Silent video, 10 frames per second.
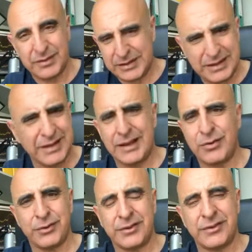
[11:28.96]
clearly
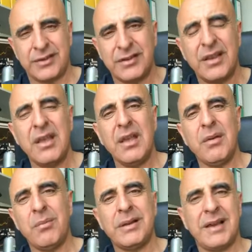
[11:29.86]
consistent.
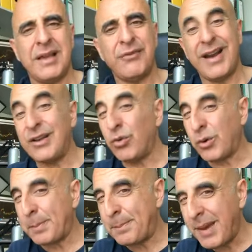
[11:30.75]
But if I look
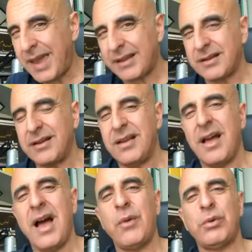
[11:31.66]
back,
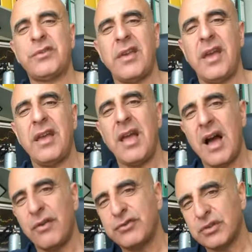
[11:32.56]
I would say
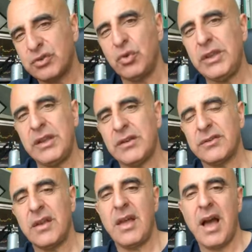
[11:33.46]
after two years,
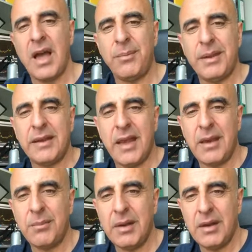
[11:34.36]
I
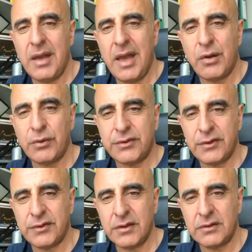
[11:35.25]
became a
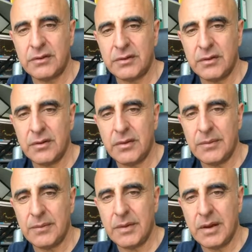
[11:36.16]
consistent
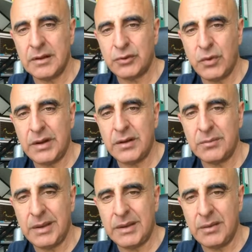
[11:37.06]
uh, trader
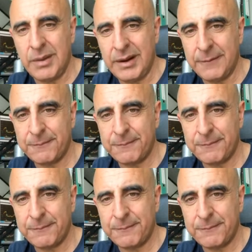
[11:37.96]
making money.